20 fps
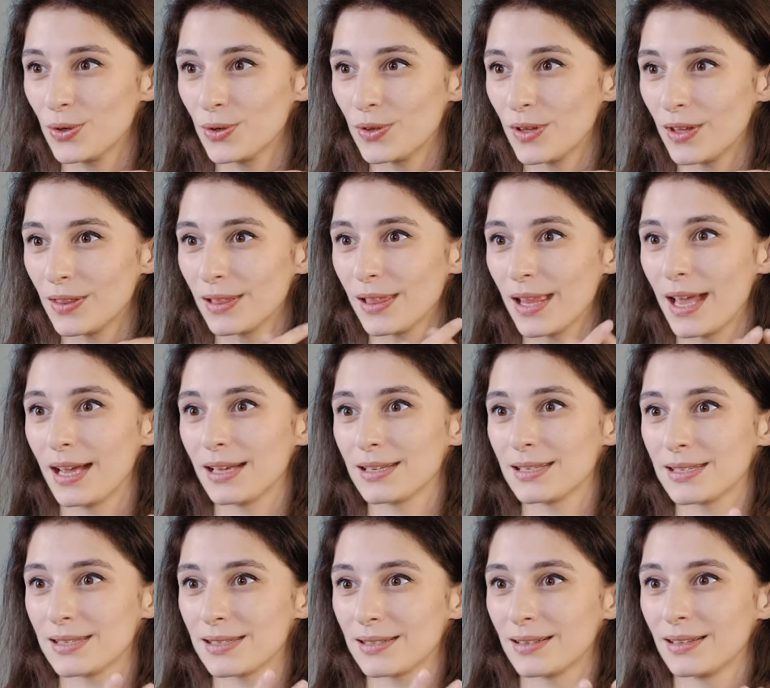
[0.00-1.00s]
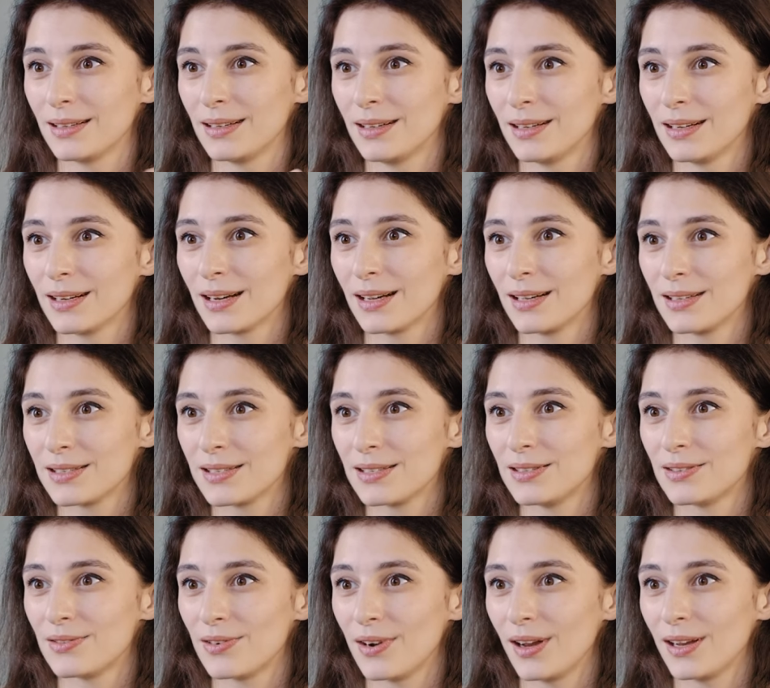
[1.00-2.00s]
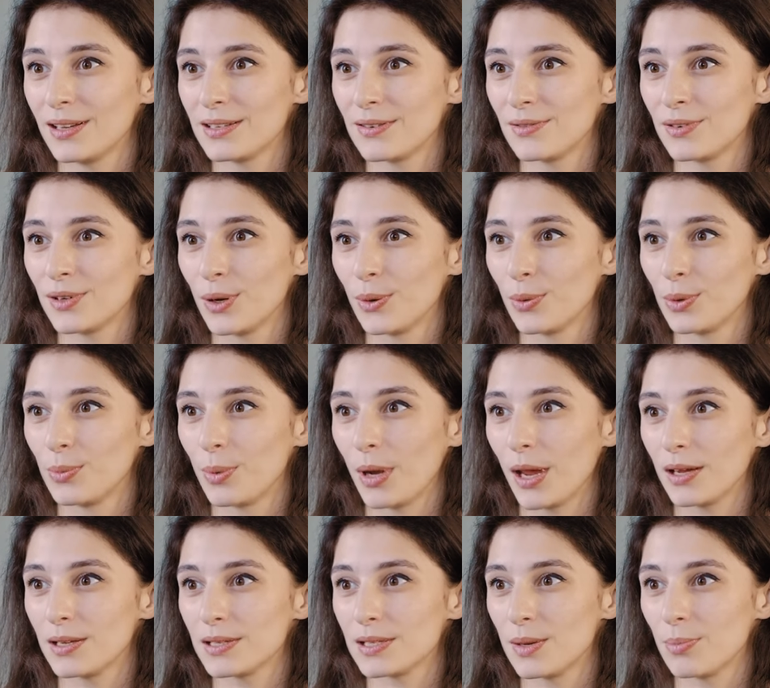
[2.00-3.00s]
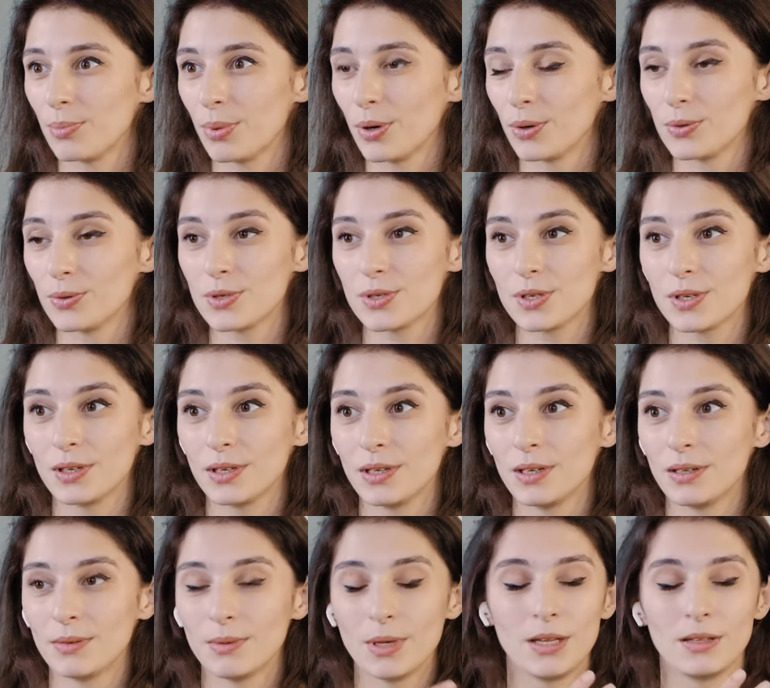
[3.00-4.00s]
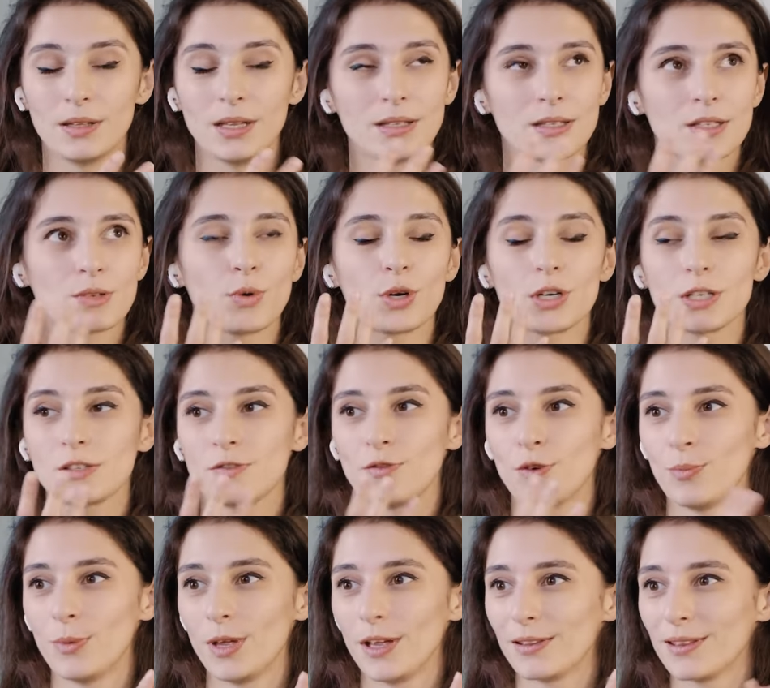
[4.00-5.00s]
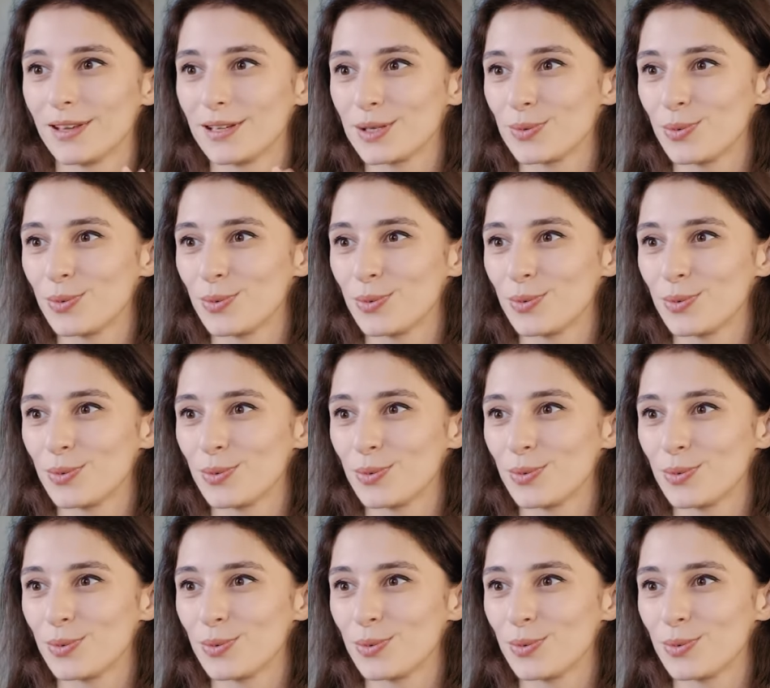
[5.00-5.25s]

then less concentrative you would be, I suppose. But that works for me this